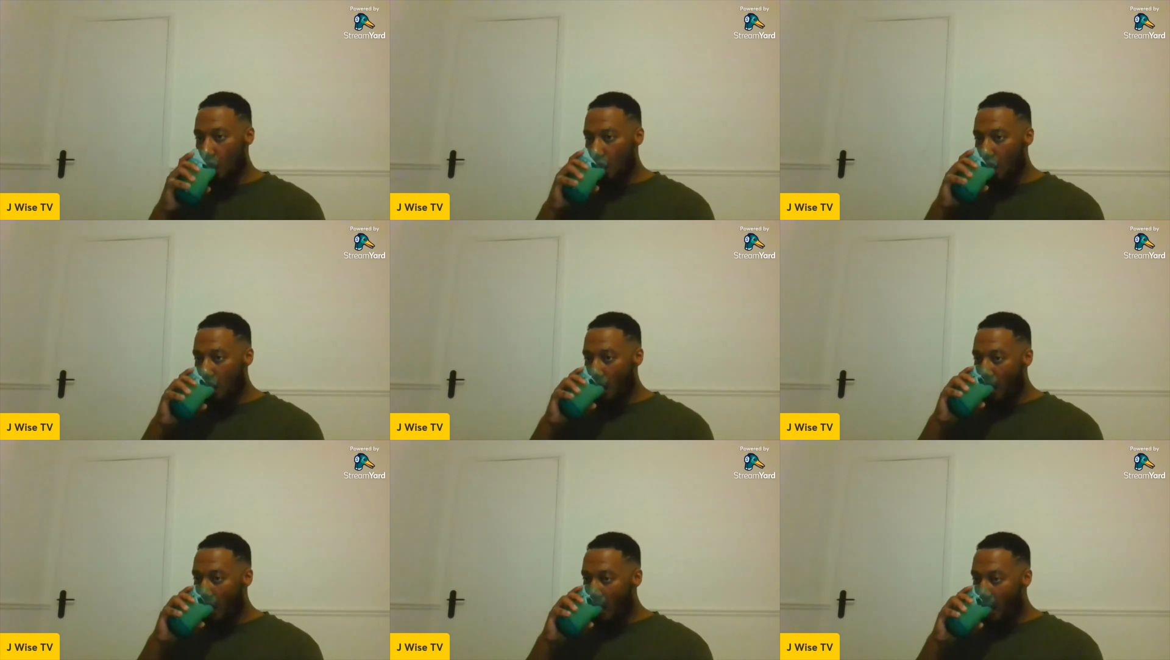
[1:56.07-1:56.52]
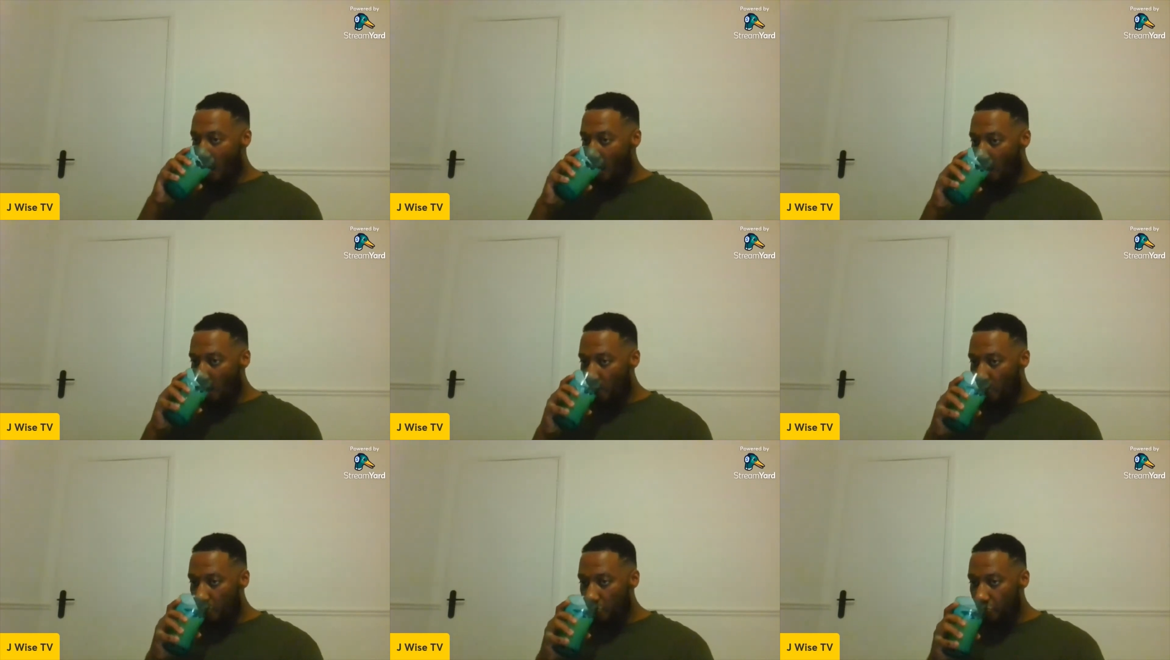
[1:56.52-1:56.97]

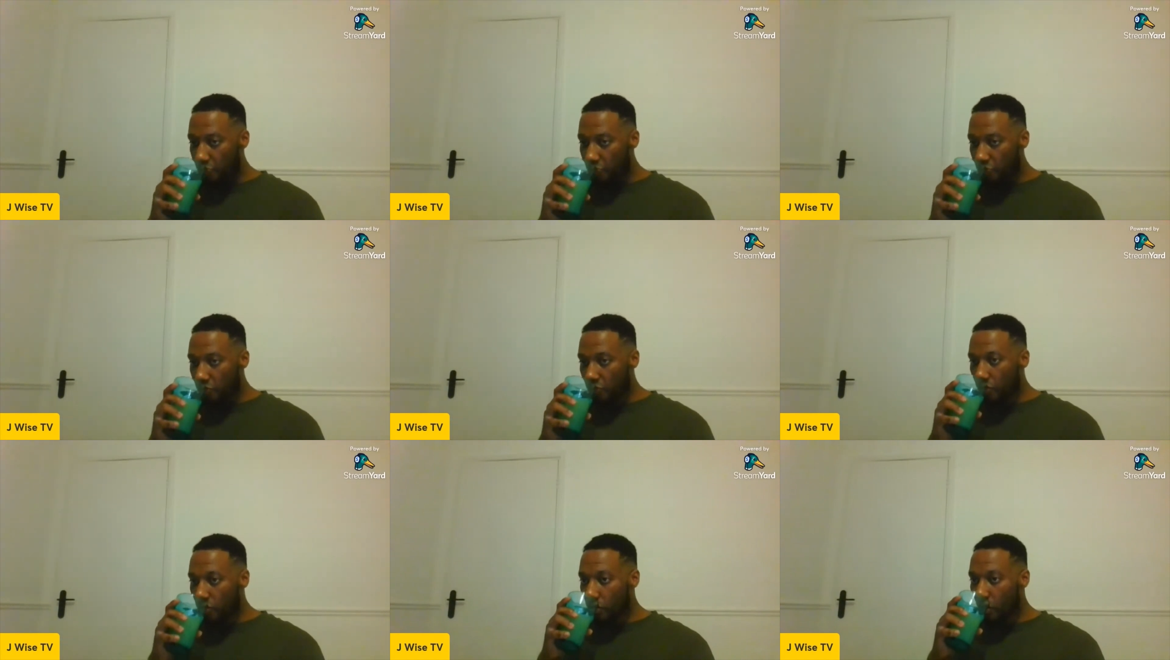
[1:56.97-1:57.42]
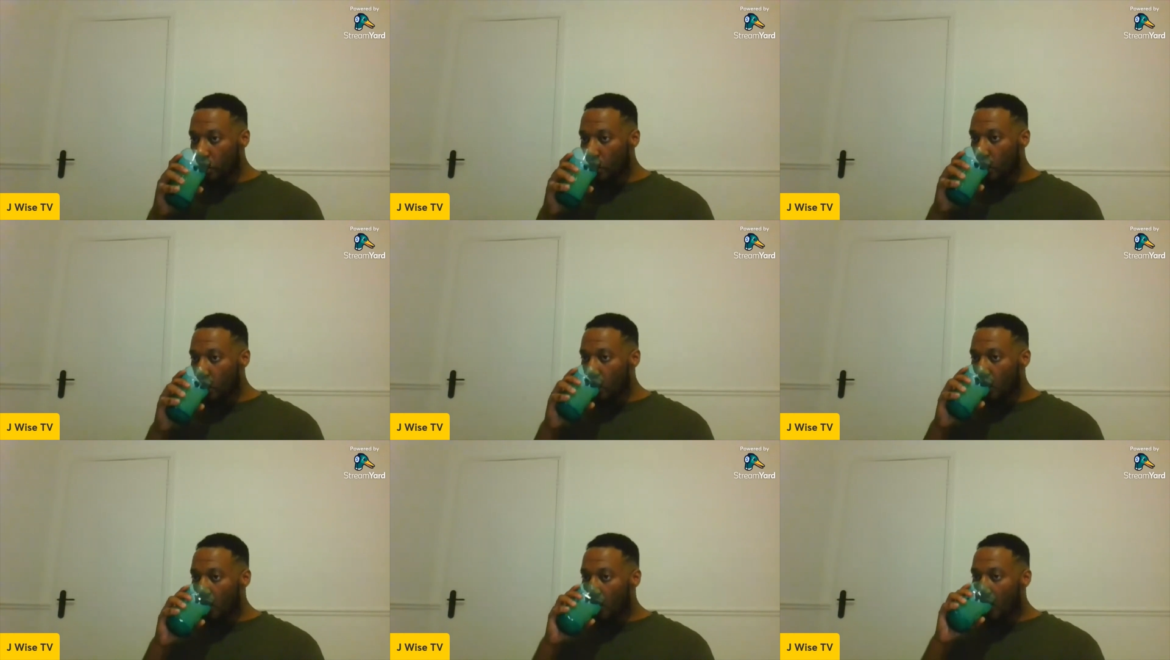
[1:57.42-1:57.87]

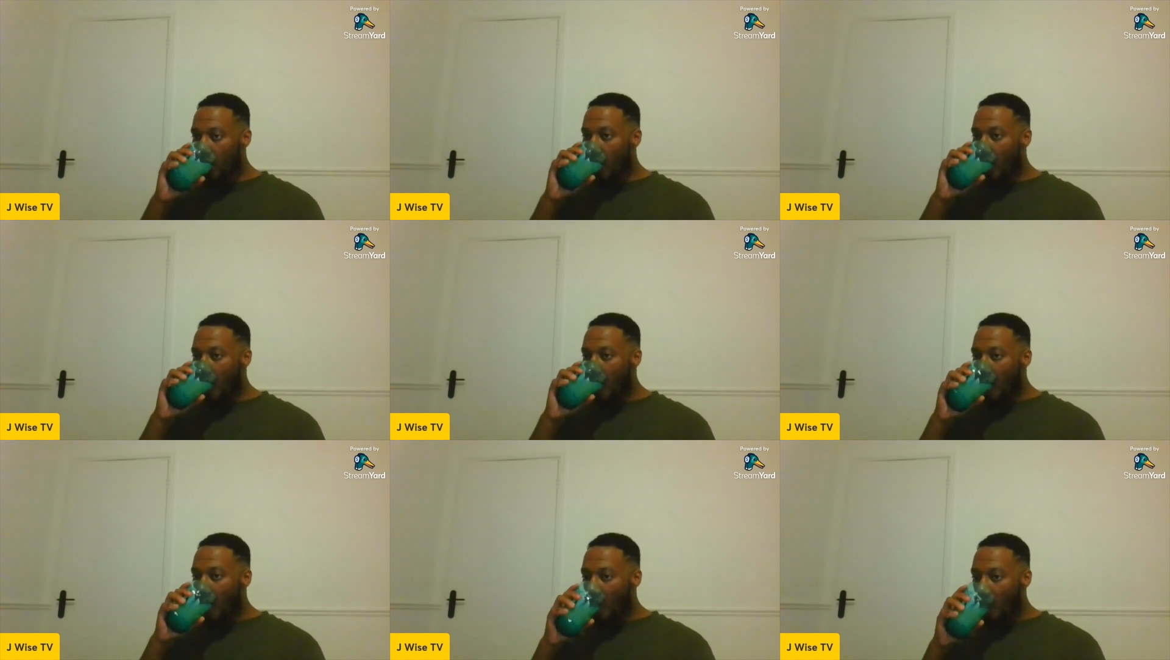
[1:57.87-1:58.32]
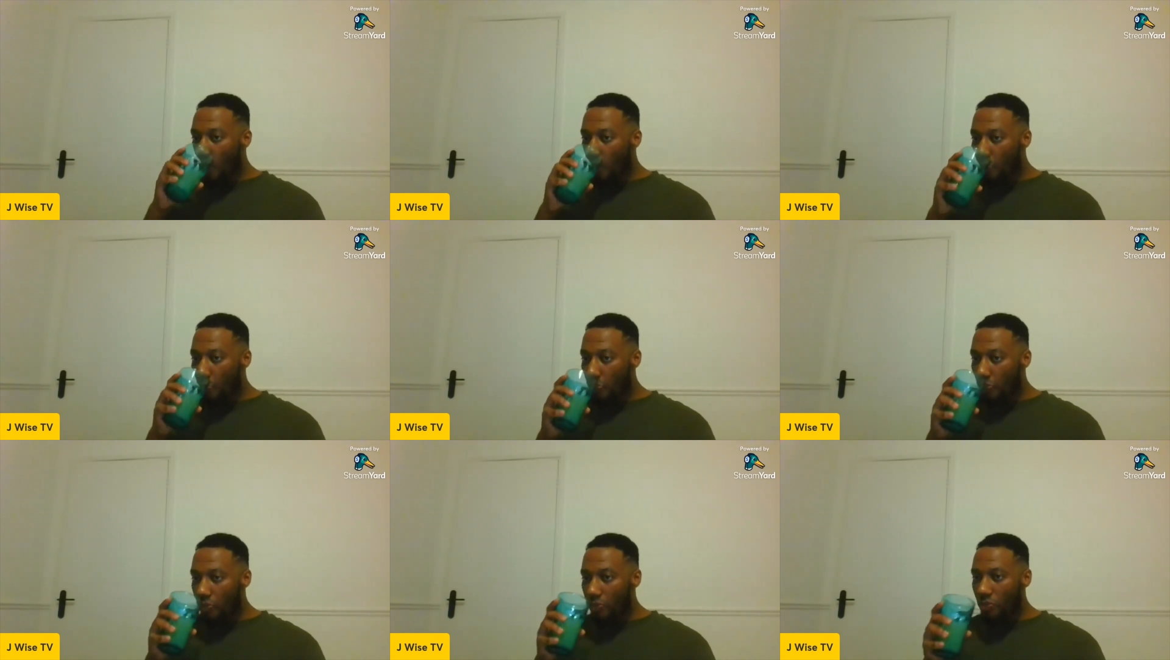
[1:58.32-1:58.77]

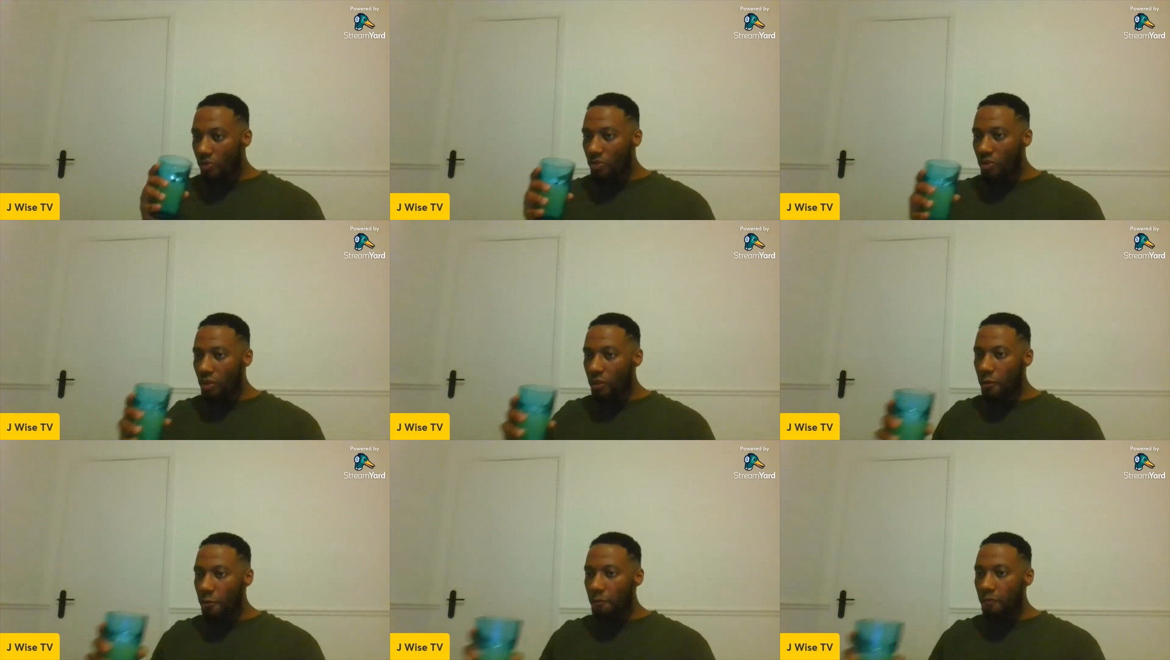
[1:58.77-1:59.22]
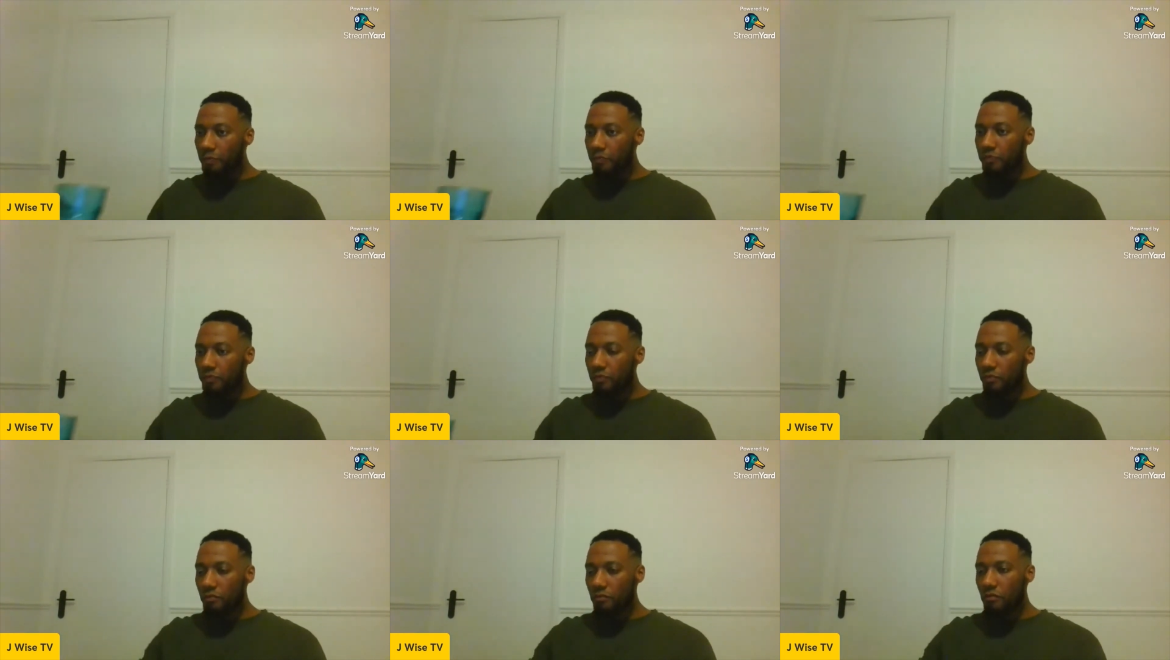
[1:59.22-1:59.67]

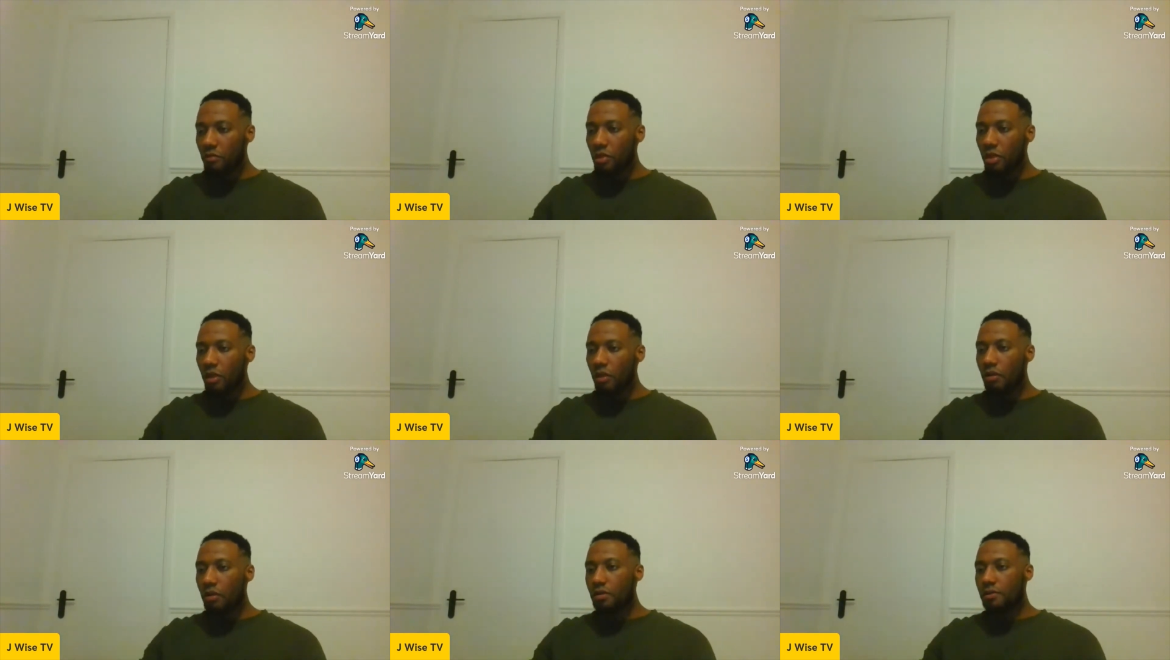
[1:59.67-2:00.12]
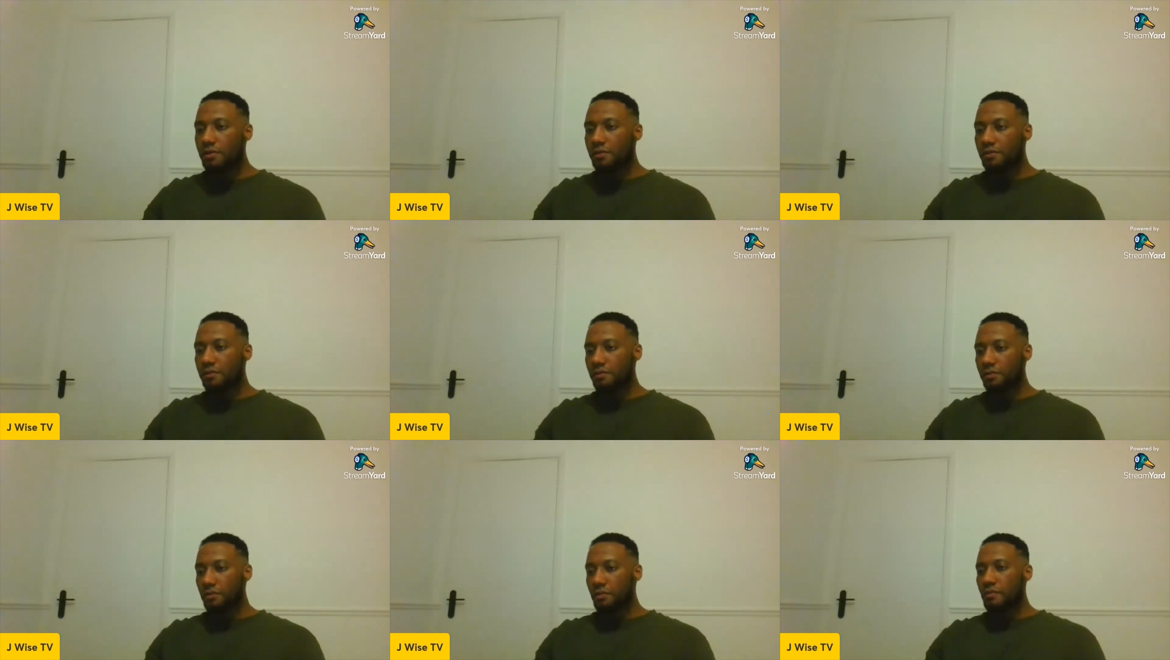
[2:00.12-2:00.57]

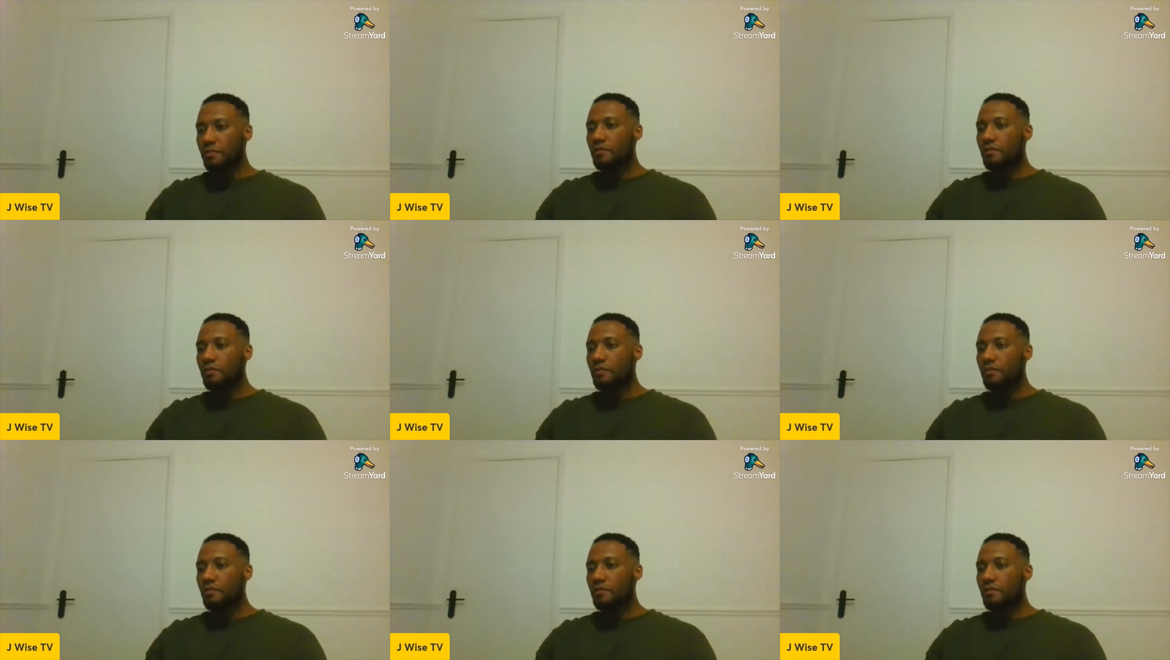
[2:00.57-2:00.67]
Nobody speaks.